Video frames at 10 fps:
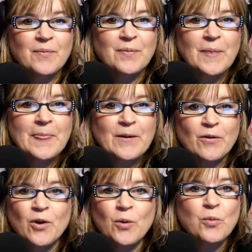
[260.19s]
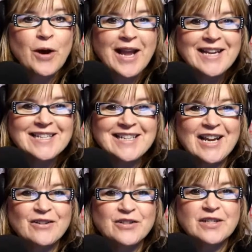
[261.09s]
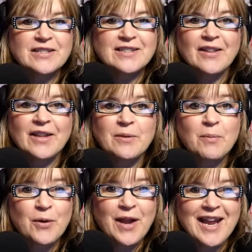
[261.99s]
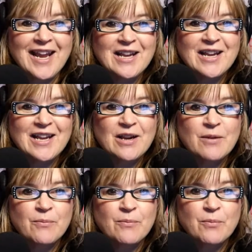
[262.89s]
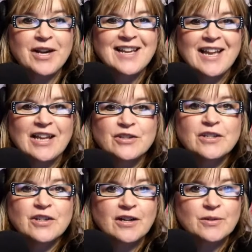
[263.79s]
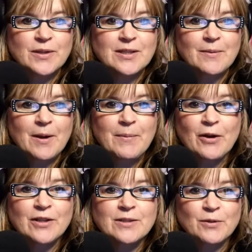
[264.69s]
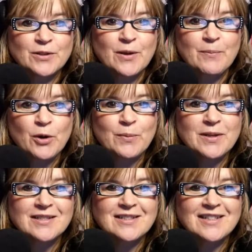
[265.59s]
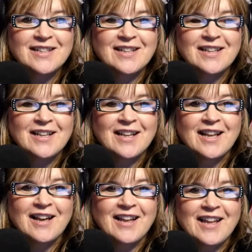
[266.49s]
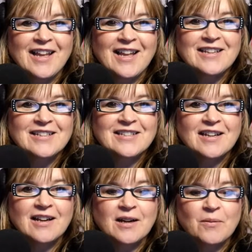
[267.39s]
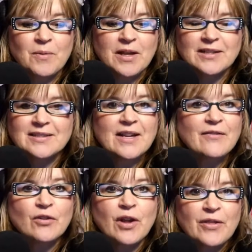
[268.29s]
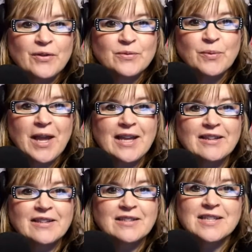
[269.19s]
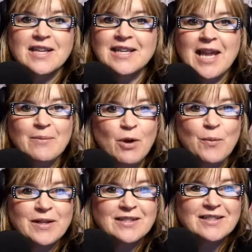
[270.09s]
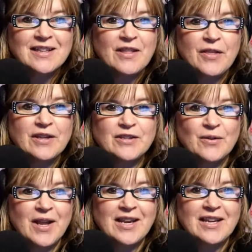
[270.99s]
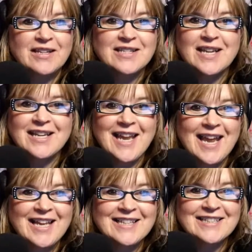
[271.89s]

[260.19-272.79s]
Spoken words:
whole brand now, she's selling Monet products, and she talked to us about parents pursuing purpose, and several others. We had Tin Can Moments that donated 10 cans.